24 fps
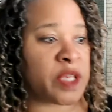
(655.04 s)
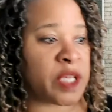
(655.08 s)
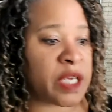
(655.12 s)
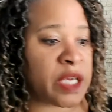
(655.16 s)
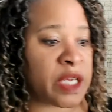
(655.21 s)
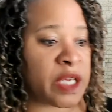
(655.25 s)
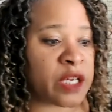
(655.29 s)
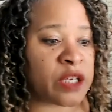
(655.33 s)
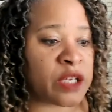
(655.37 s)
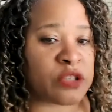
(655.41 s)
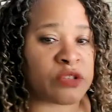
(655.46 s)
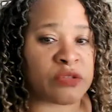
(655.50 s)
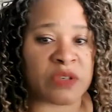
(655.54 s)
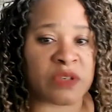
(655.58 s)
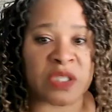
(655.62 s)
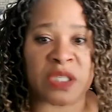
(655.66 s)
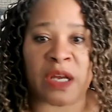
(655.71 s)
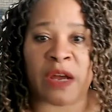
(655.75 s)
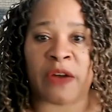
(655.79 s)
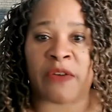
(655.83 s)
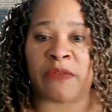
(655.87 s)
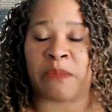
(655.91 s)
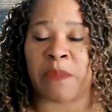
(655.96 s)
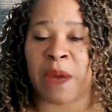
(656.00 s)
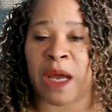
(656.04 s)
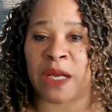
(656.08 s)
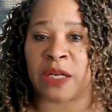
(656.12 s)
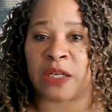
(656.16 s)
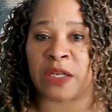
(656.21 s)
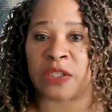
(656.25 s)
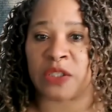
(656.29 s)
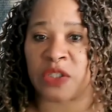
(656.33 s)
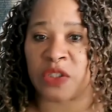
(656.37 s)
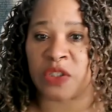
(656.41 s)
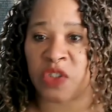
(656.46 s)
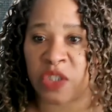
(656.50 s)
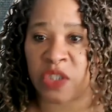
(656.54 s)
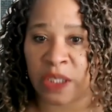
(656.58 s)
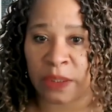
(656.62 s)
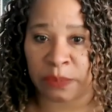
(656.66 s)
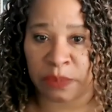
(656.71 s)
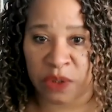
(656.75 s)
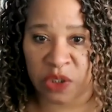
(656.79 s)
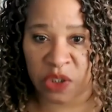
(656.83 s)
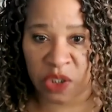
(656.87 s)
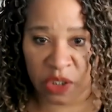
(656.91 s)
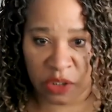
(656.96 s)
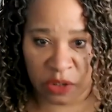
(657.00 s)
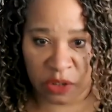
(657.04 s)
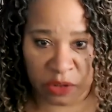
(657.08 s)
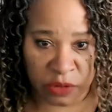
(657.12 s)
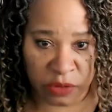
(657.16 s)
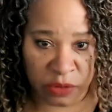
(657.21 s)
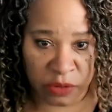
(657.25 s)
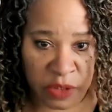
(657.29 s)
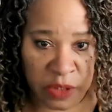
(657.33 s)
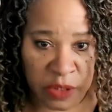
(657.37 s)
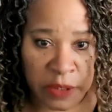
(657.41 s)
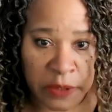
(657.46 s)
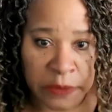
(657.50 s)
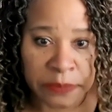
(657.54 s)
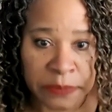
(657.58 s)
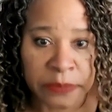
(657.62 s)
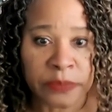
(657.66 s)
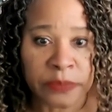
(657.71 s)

for the interest of my sisters,